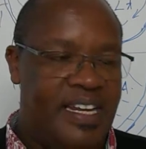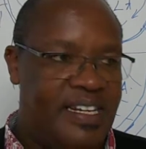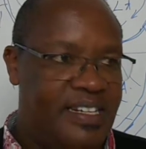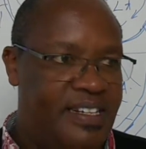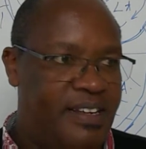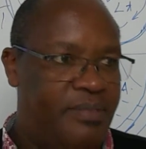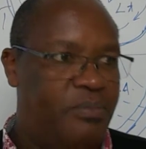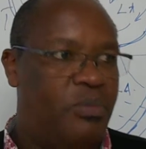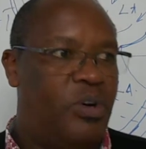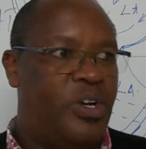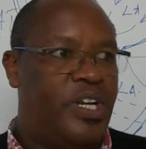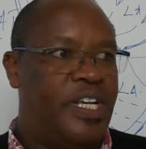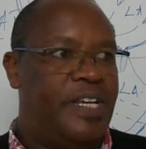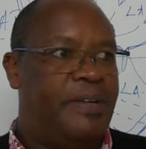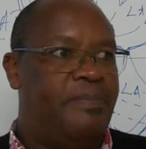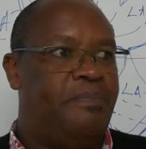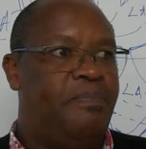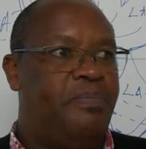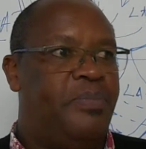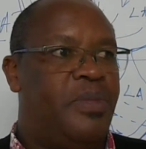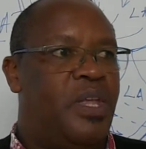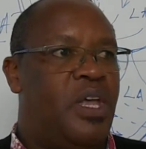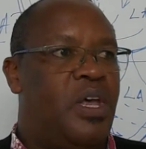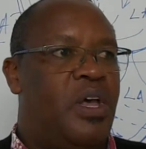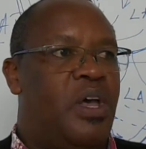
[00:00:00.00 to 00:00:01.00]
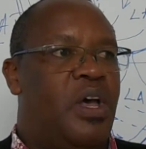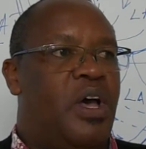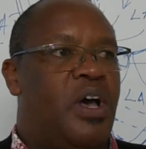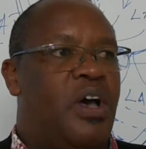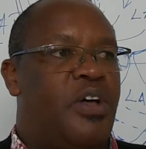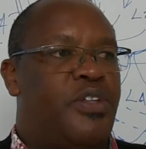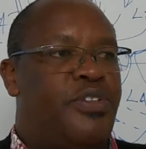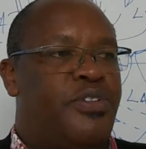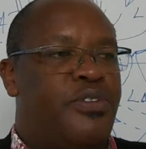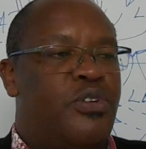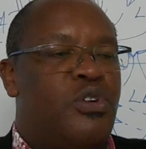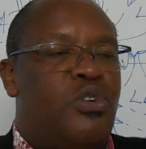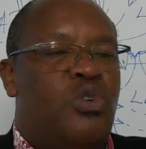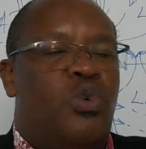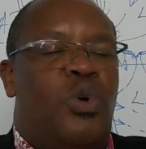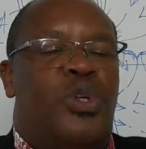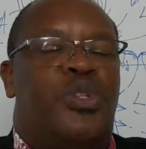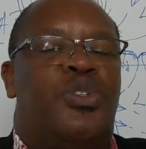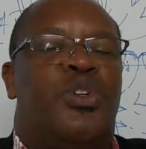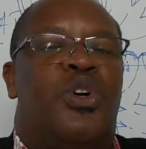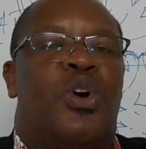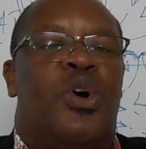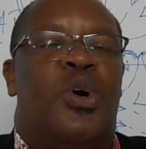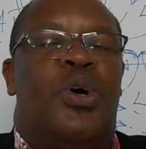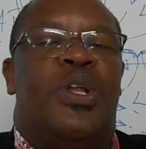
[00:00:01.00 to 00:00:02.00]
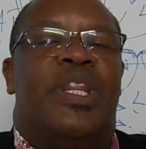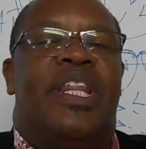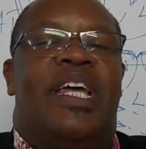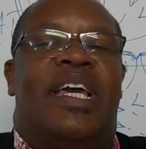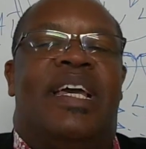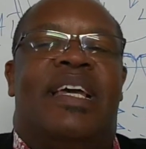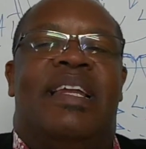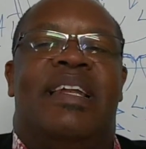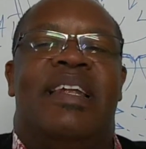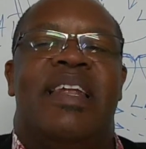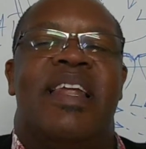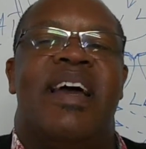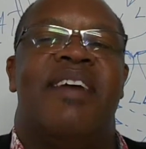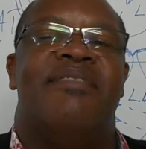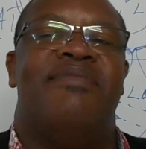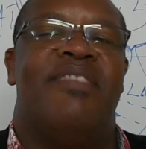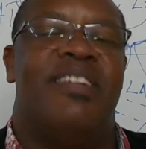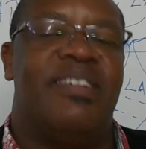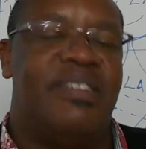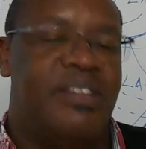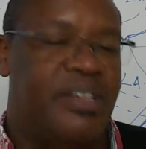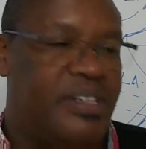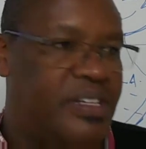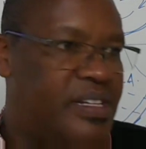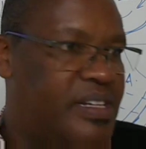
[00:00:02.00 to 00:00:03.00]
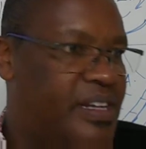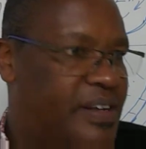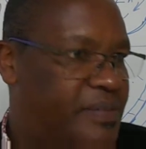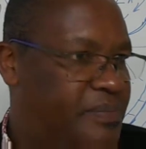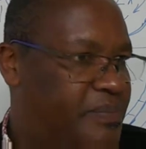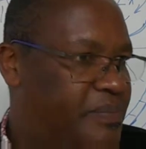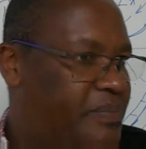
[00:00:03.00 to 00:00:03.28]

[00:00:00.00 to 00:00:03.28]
the body through what we call the nervous system.